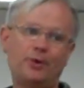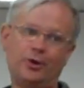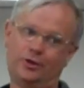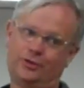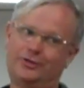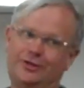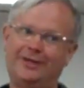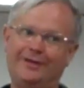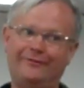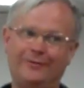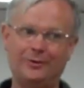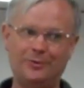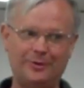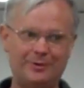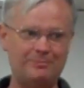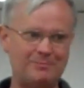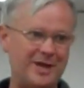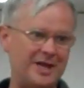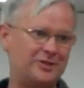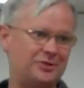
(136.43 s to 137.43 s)
But if it
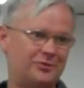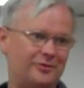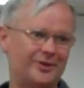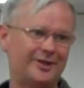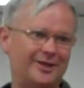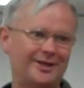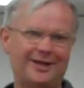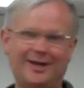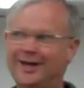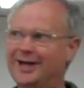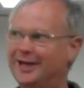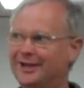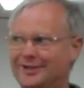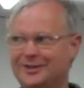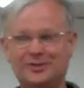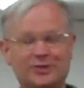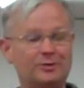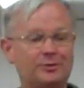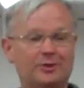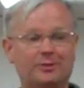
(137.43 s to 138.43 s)
were in metric, I
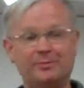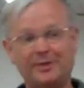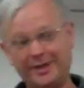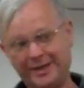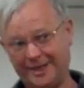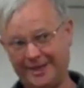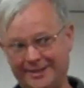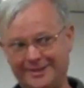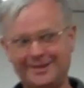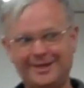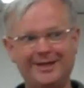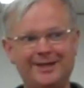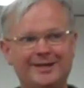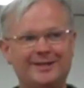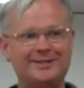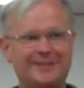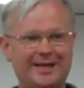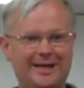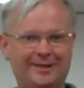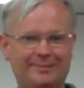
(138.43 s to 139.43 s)
can do it in my head.
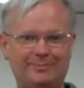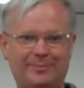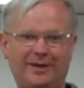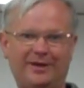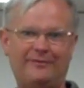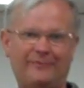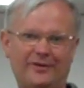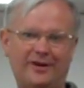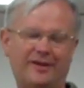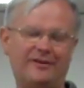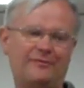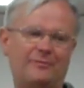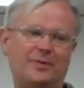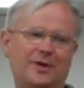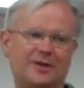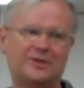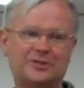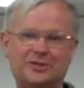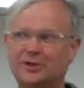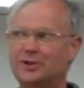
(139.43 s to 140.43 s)
10 by 5
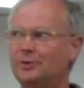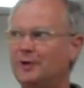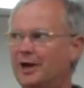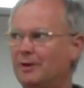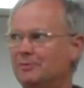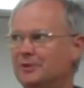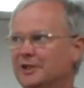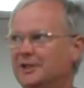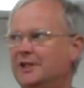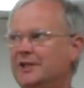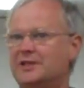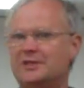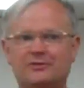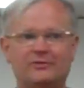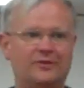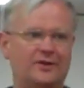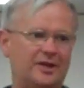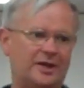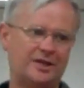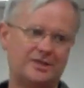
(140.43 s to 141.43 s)
by 2, how many litres
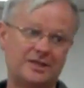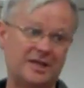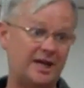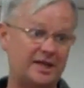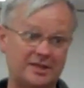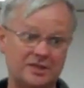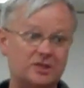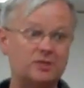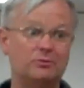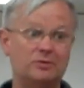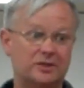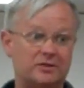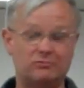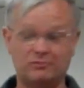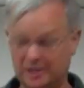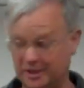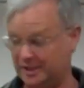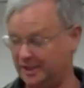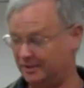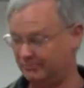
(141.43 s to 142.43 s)
are in that? I can do it
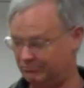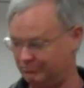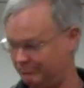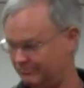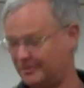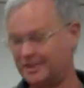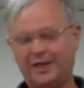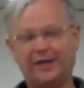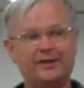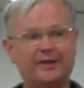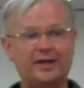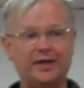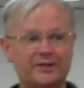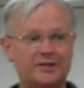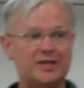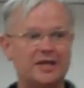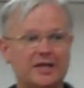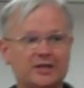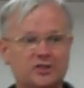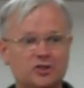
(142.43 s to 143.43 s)
really like
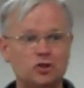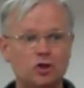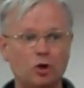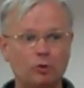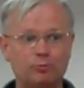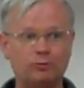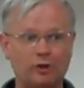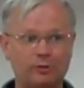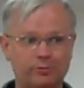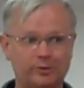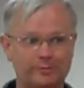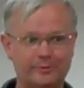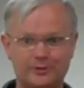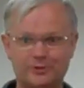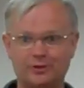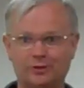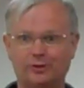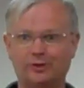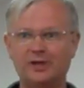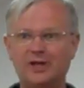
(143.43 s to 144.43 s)
that. It's no problem
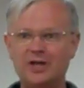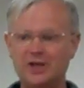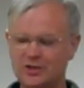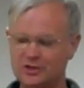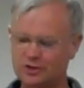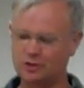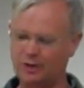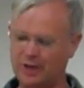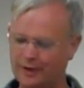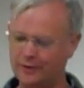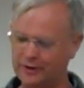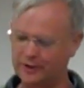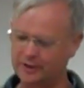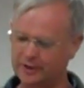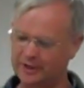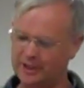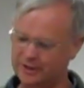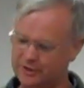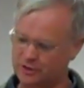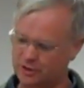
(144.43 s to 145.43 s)
at all. So I
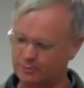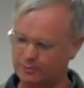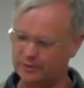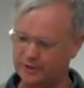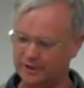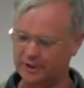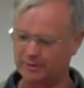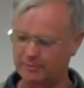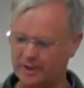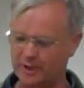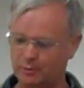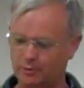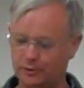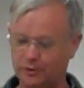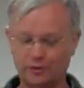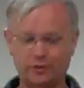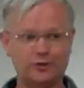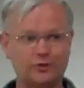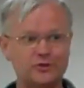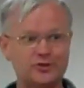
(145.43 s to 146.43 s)
think that's something you might
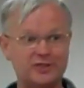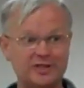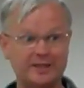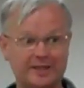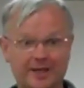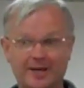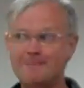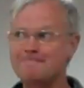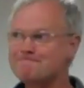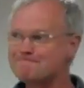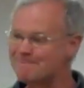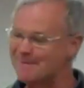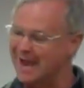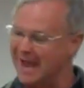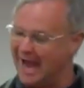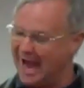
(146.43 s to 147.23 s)
want to consider.